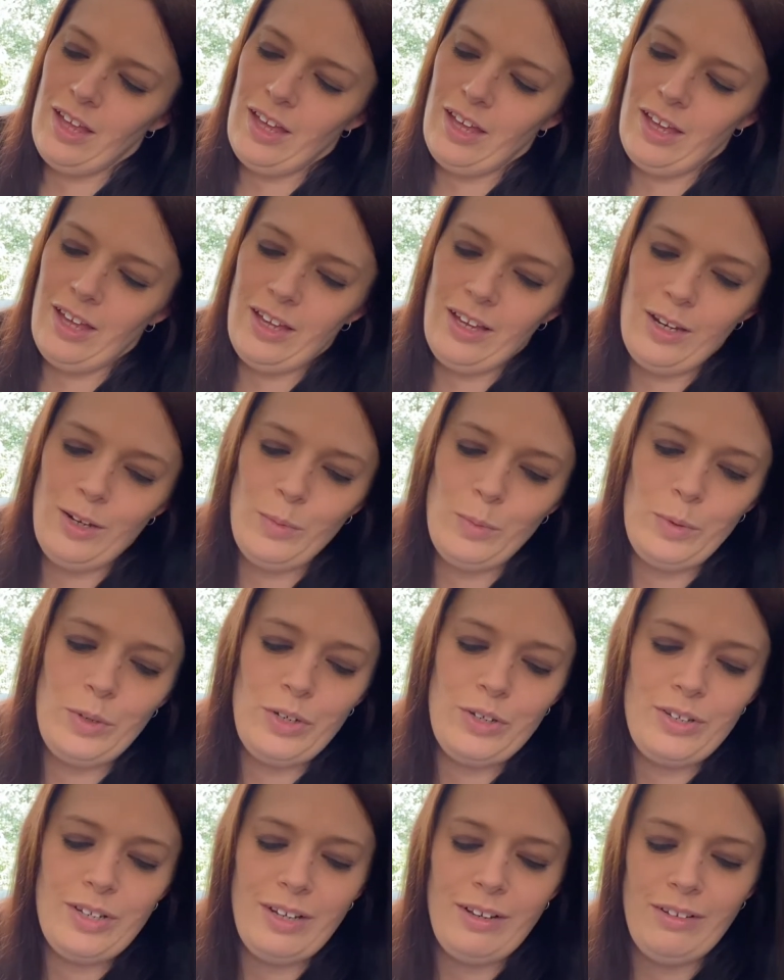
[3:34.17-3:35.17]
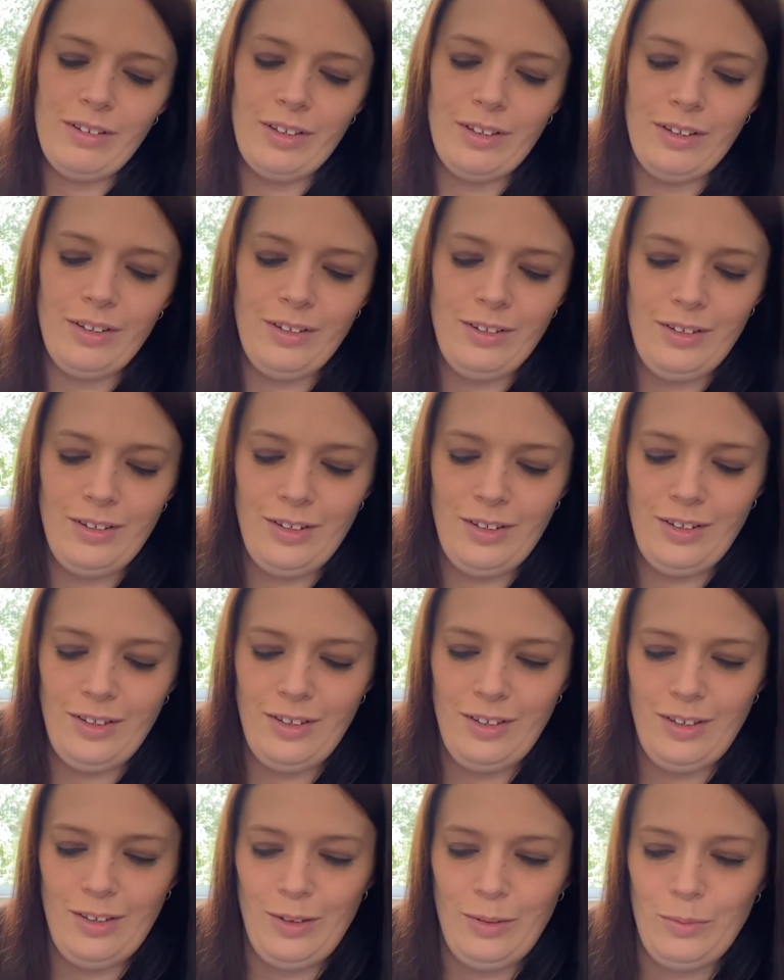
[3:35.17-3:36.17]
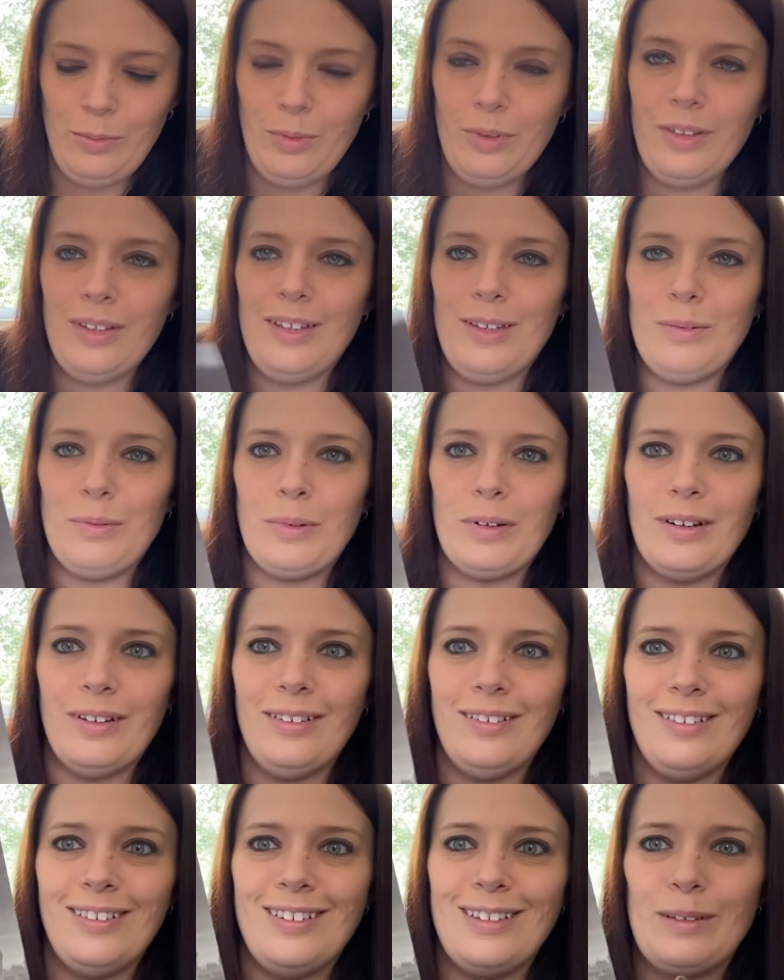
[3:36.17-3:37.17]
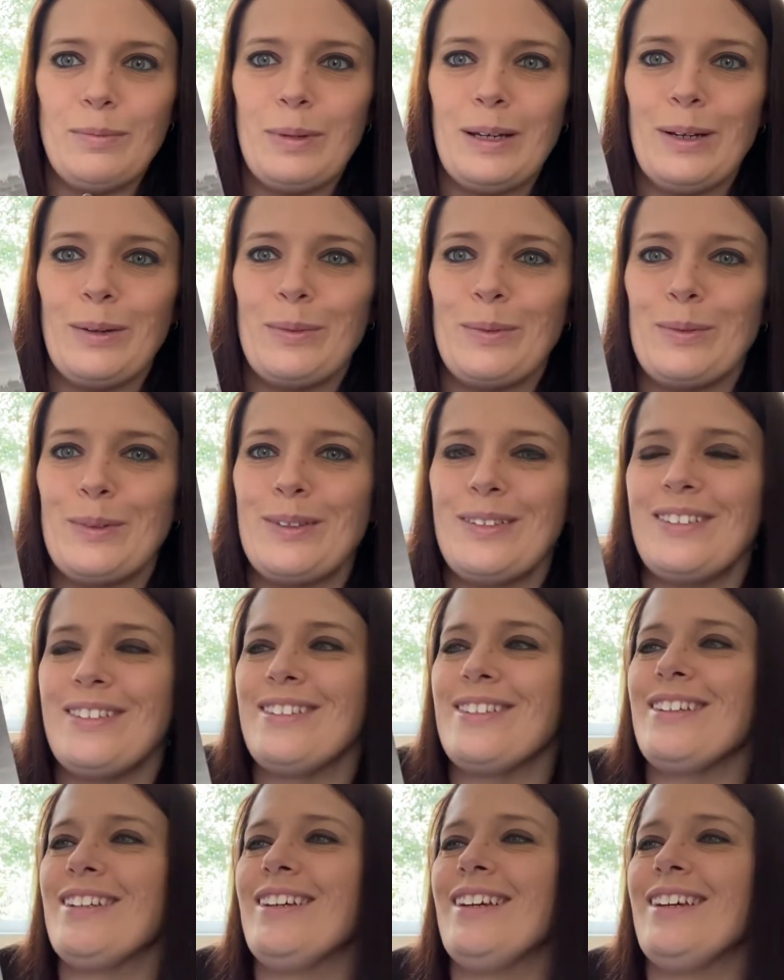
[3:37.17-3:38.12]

And we should tell you what this one is about.